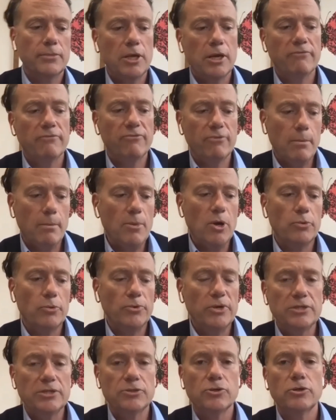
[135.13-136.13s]
from our
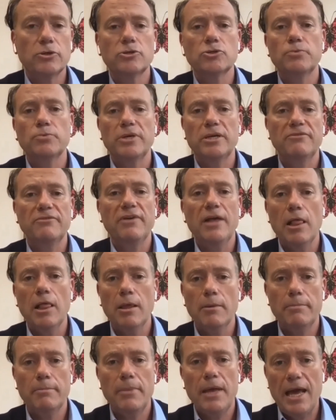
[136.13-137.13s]
research we
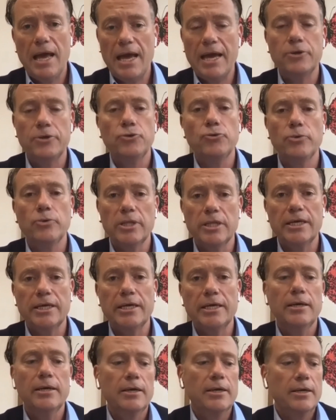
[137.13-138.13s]
develop
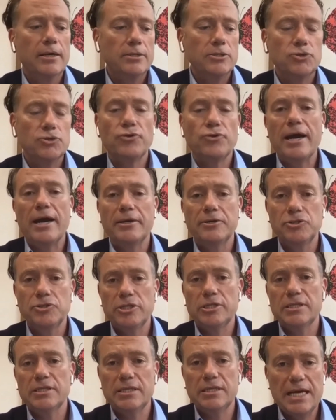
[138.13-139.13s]
annually
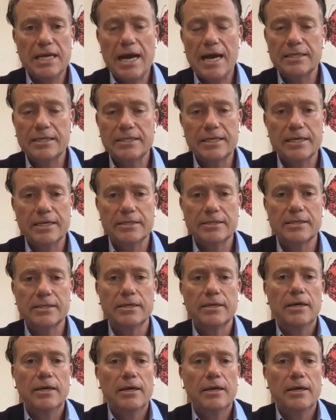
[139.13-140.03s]
strategies and tactics,